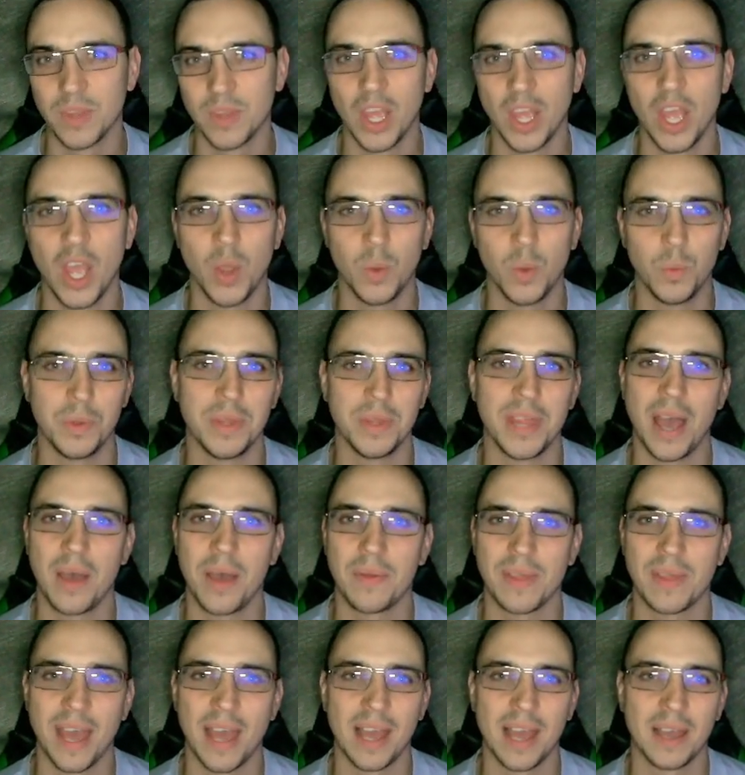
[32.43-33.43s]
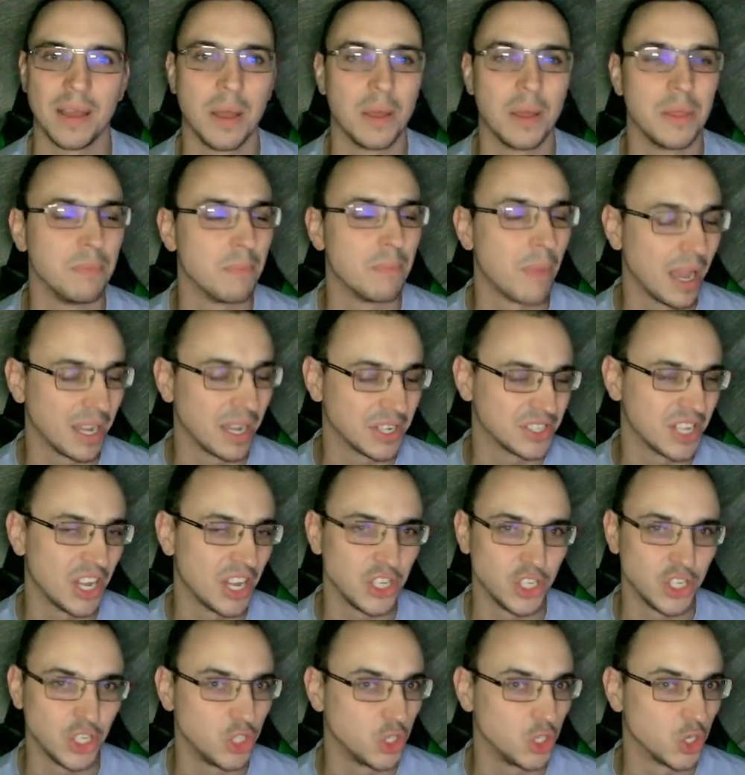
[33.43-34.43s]
Without that, my extension
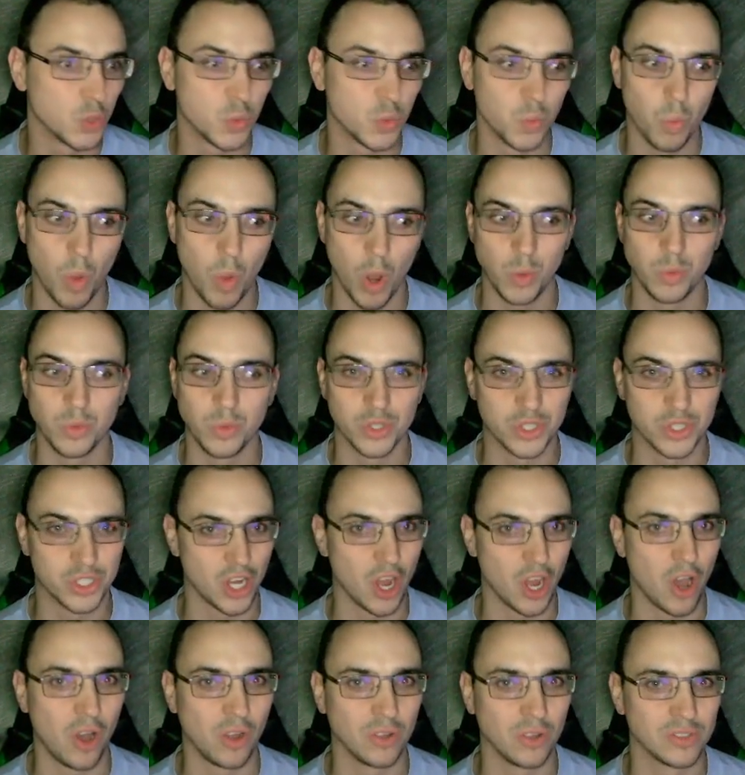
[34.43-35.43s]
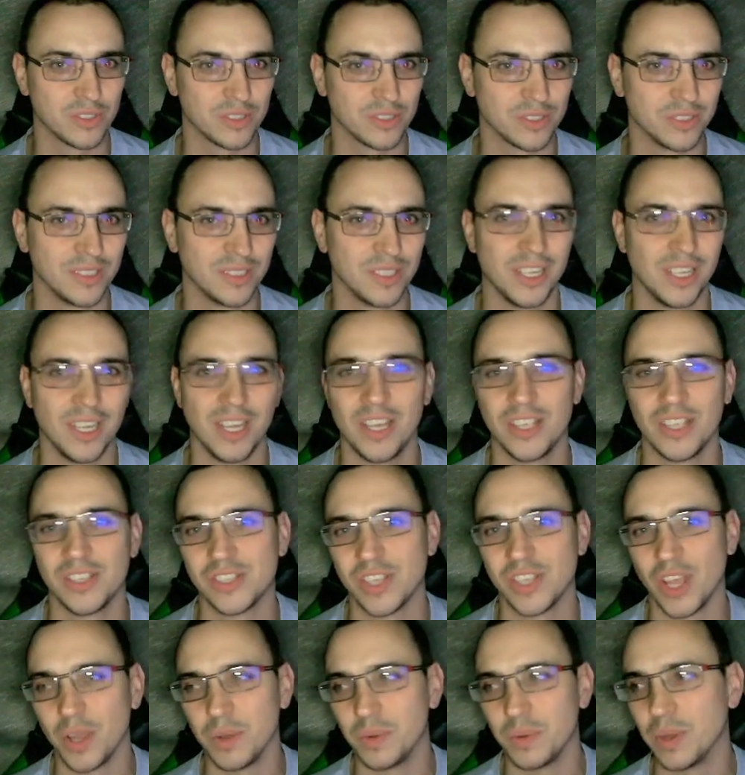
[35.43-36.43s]
just won't start. So
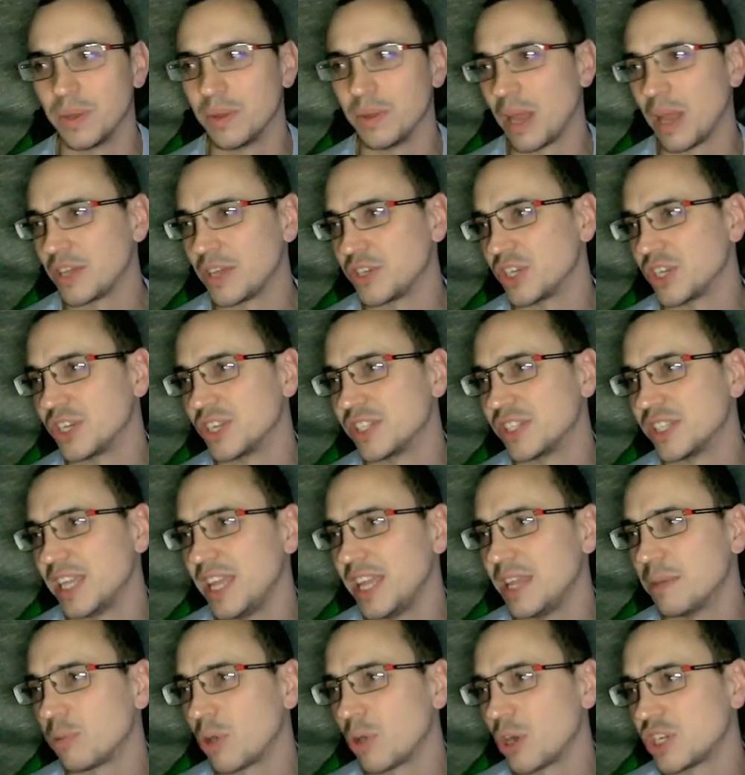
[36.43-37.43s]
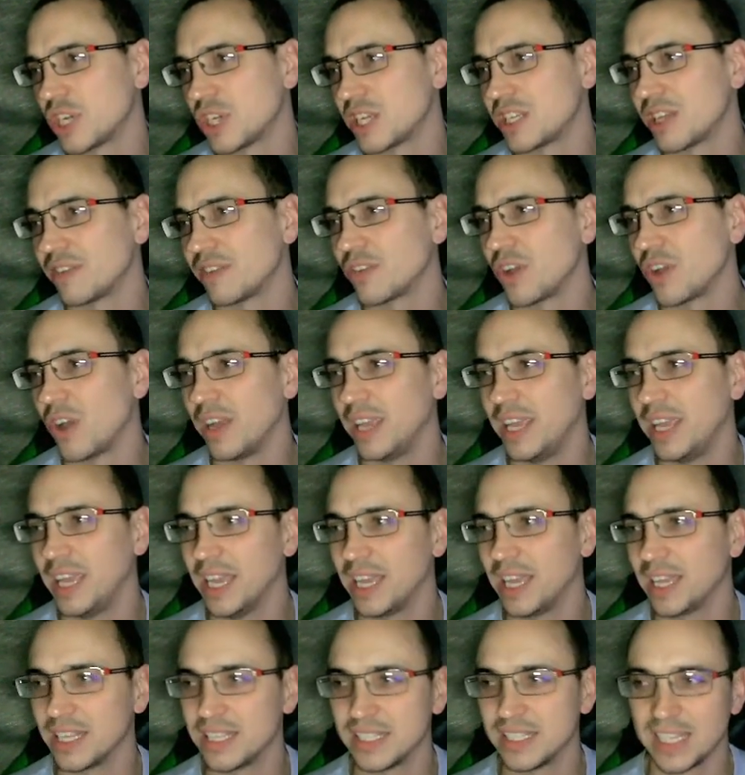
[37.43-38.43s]
as you can see, the project I've got here
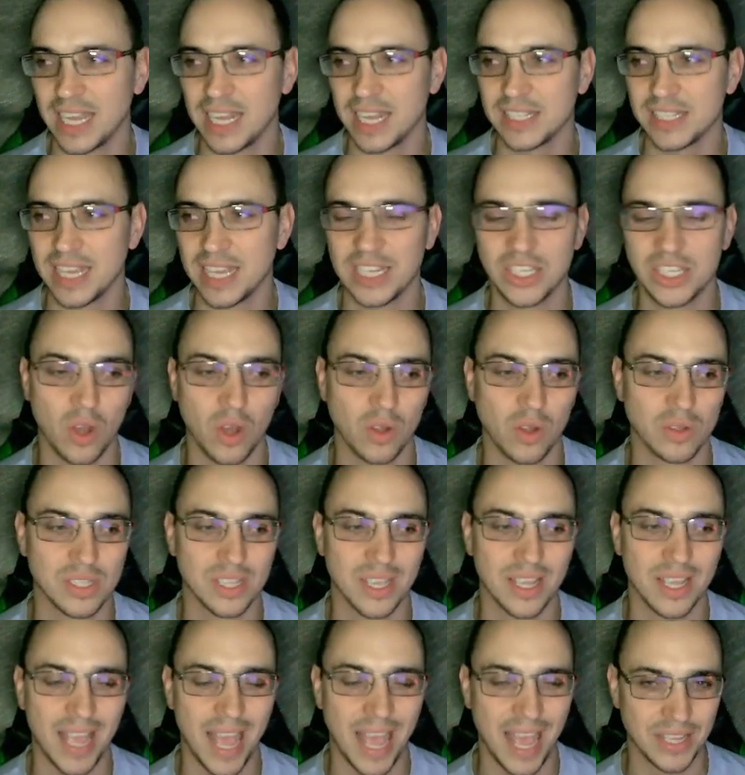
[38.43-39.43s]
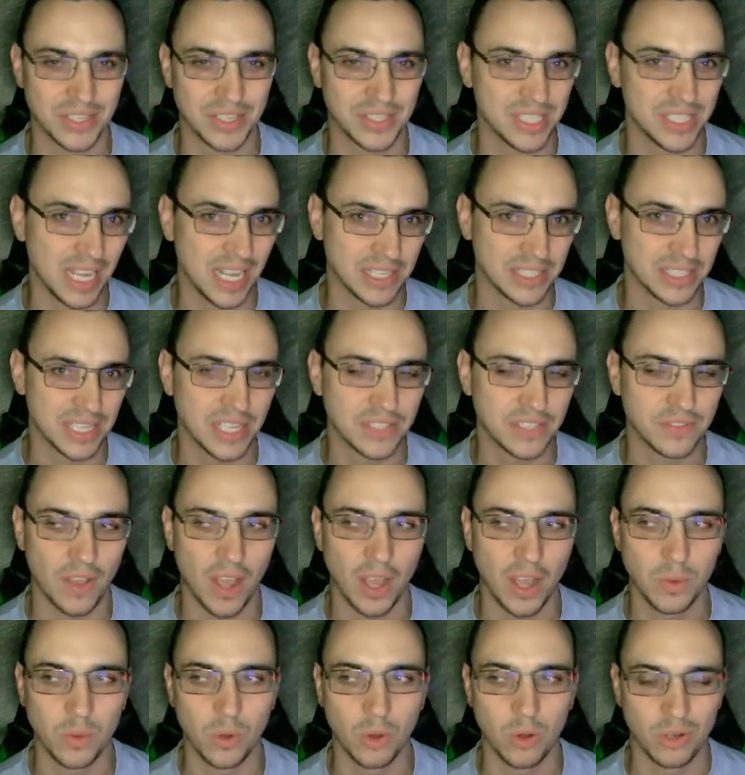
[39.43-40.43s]
contains a .scss file
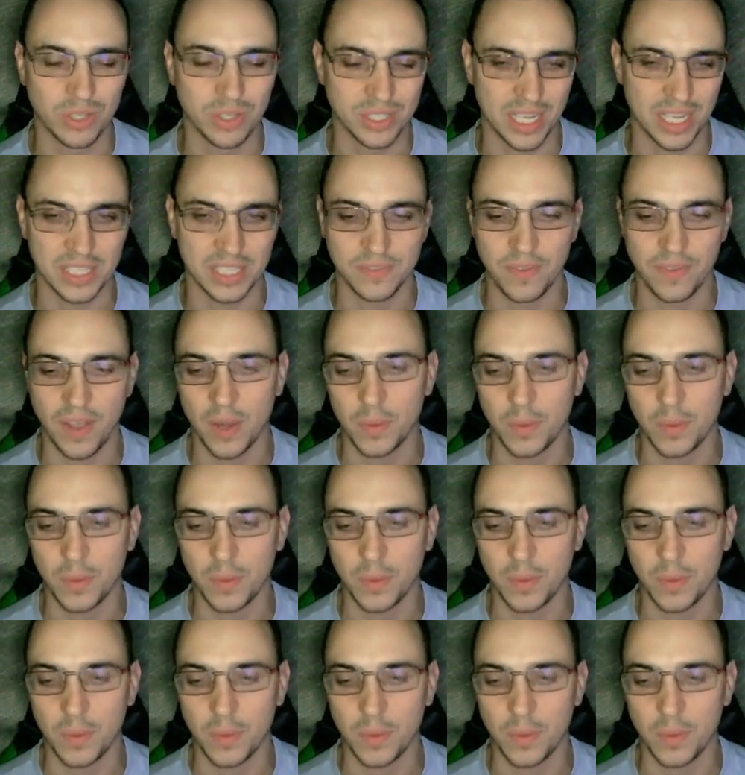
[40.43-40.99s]
or a SASS file.